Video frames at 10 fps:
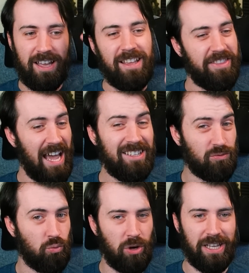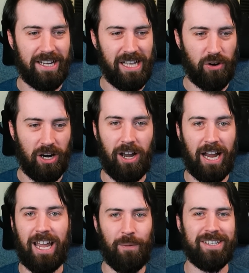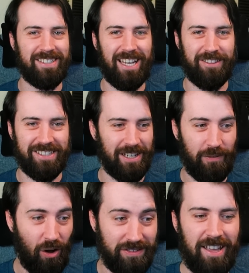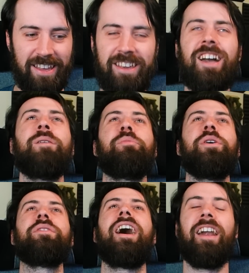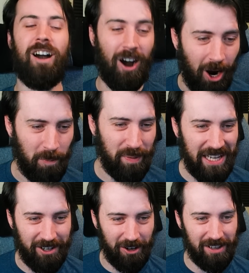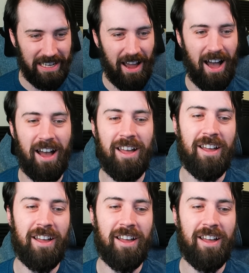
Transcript: That's really clever. I can't wait to see how this thing evolves. Yep, we've got a Harpy Curlia.